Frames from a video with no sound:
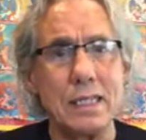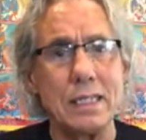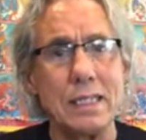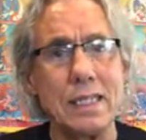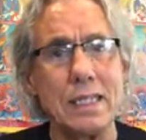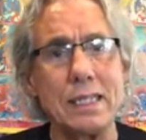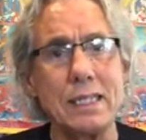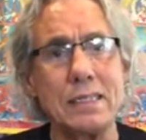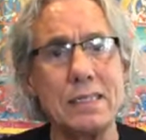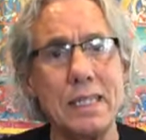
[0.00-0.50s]

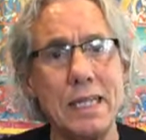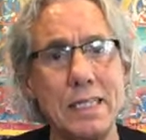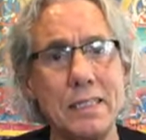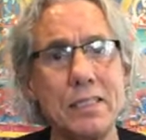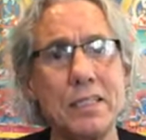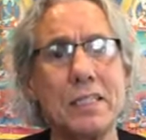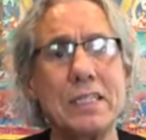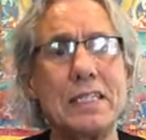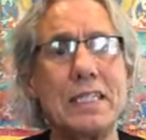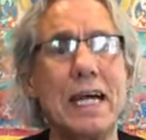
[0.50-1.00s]
these
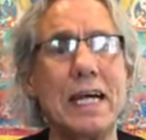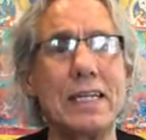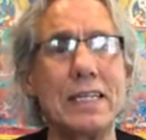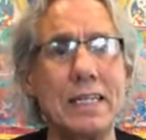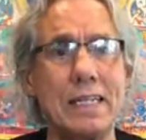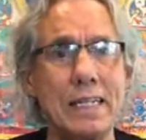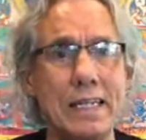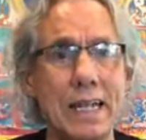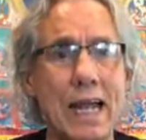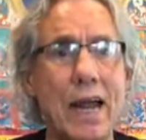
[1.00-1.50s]

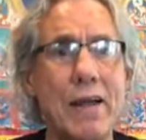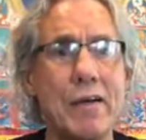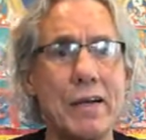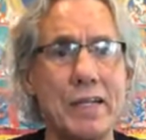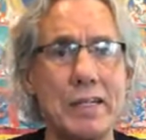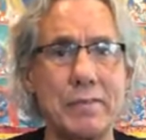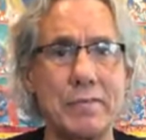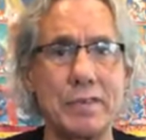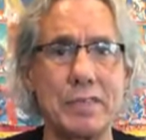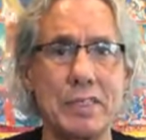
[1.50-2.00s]
intersecting
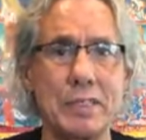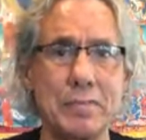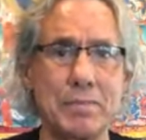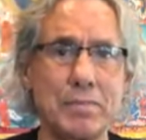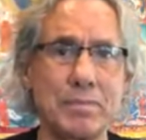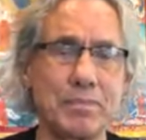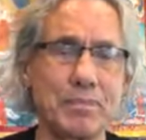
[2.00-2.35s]
narratives.